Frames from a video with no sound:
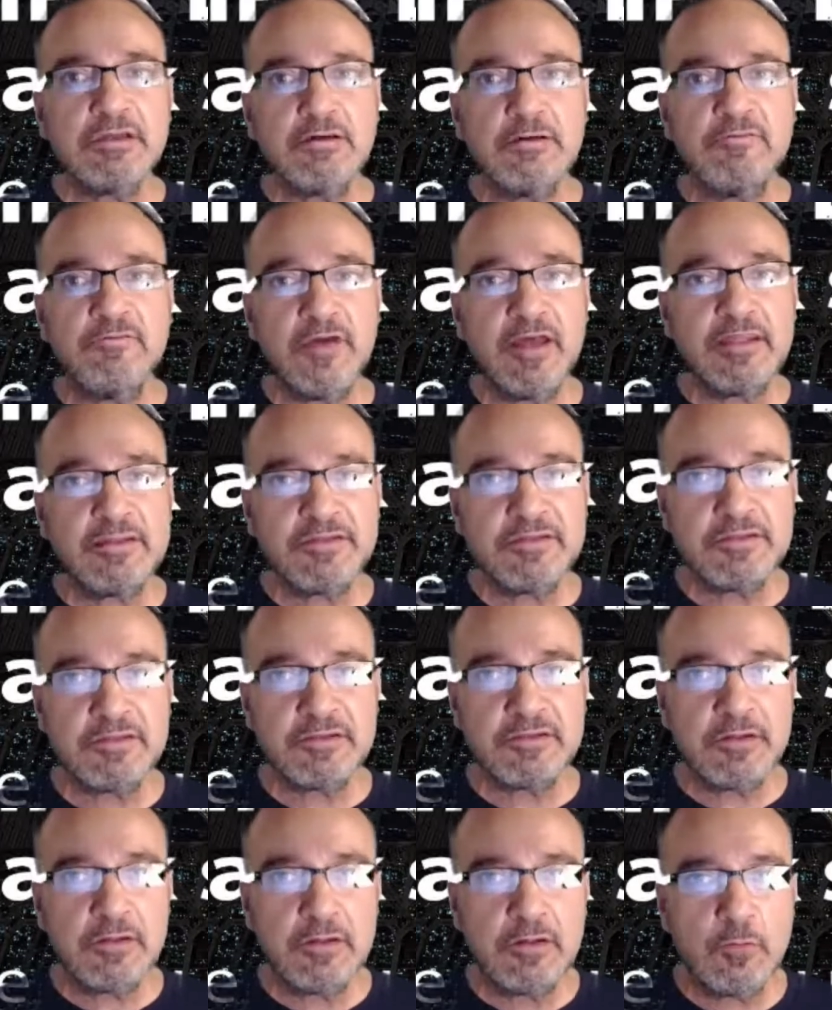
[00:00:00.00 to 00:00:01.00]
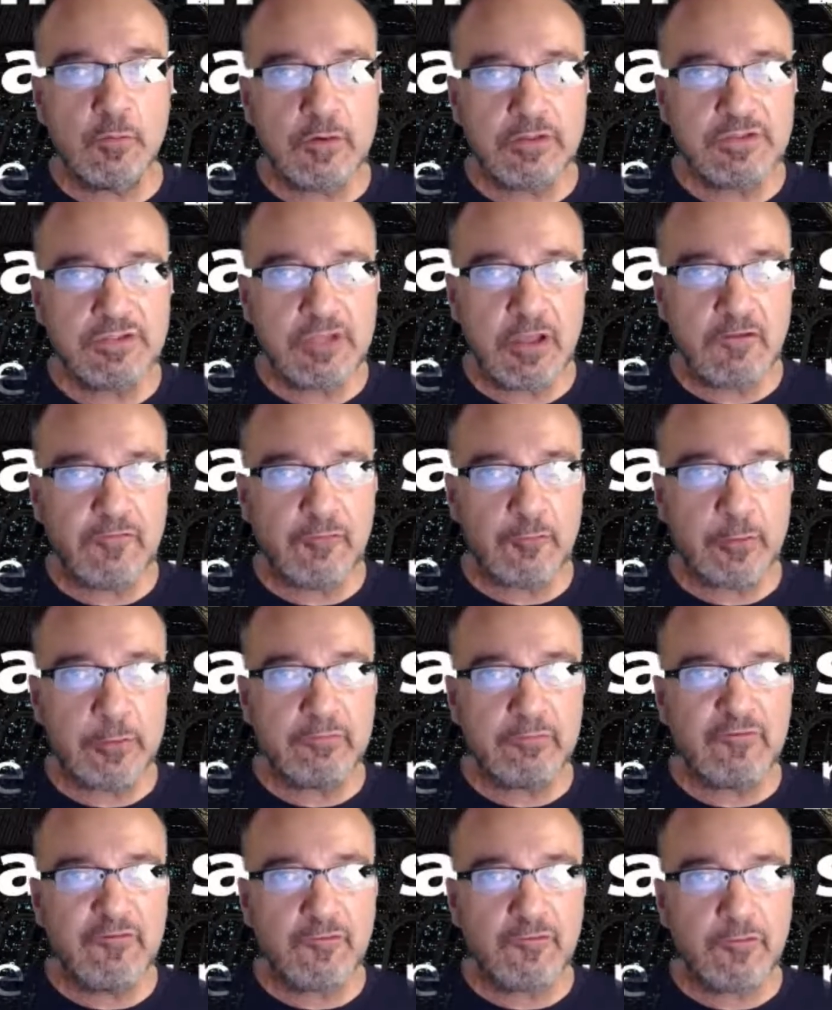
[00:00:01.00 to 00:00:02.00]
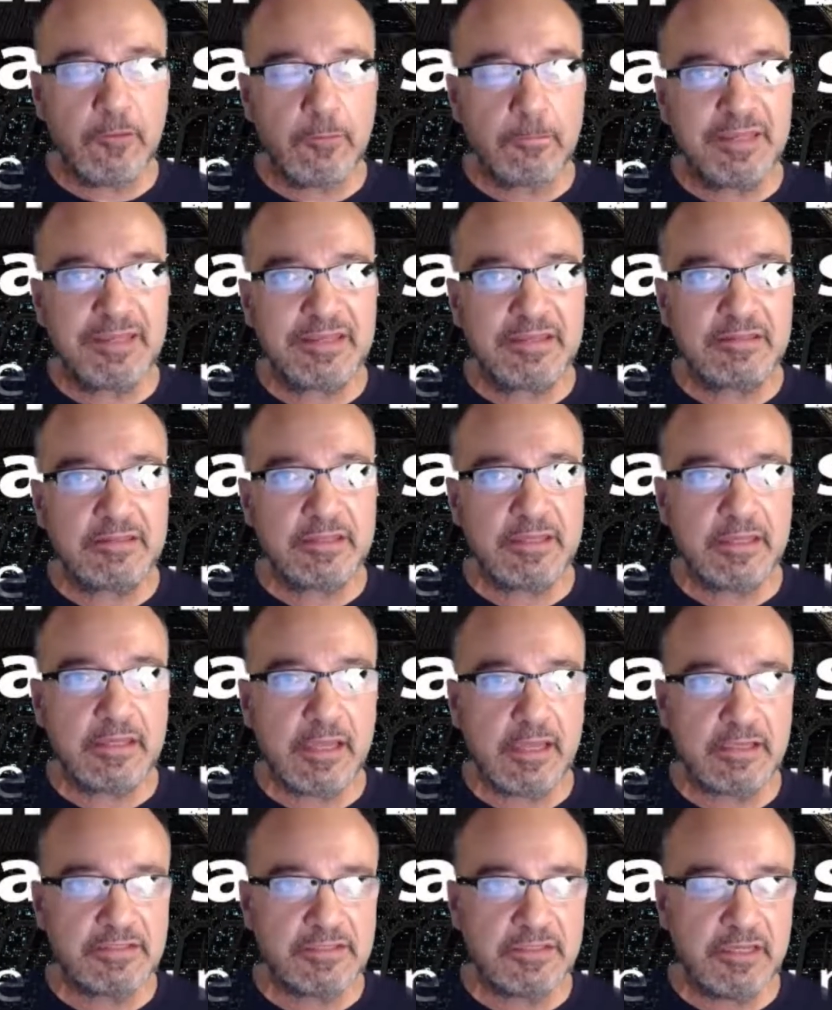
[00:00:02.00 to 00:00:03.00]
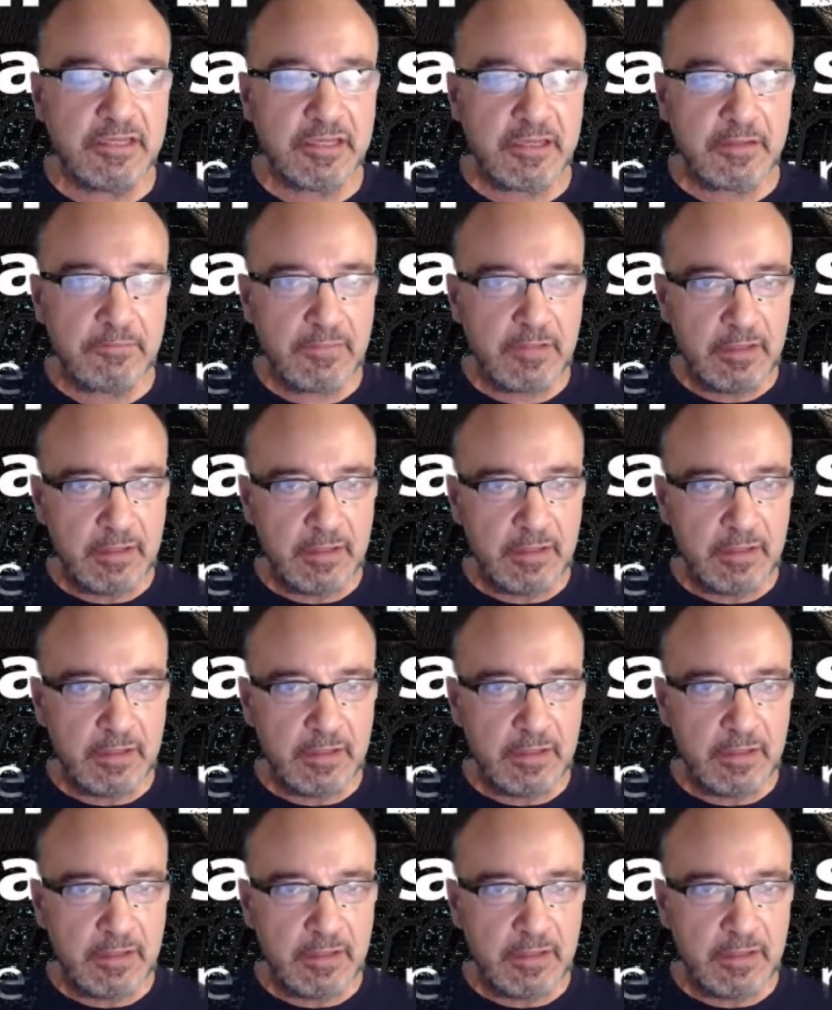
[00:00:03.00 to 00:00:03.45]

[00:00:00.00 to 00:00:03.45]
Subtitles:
our vets who are suffering from PTSD.